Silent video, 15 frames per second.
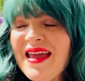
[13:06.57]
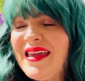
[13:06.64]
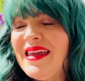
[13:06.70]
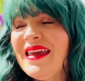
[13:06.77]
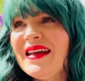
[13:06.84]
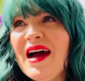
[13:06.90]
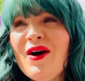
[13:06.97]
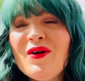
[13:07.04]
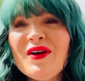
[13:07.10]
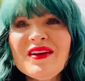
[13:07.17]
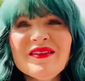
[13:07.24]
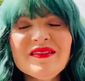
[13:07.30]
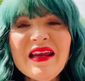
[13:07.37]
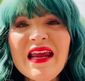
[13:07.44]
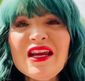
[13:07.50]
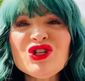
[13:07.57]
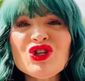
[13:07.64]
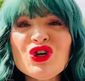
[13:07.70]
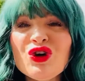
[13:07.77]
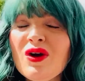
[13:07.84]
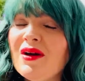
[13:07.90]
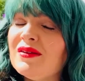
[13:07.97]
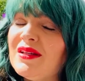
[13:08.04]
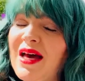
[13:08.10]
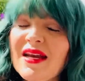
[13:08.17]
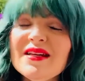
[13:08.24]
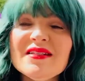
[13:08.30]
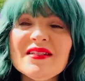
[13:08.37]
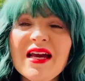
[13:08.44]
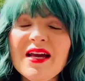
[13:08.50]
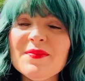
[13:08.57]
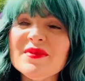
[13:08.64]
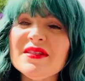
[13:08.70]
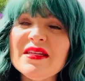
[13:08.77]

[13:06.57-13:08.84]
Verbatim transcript: Get out in nature. A lot of times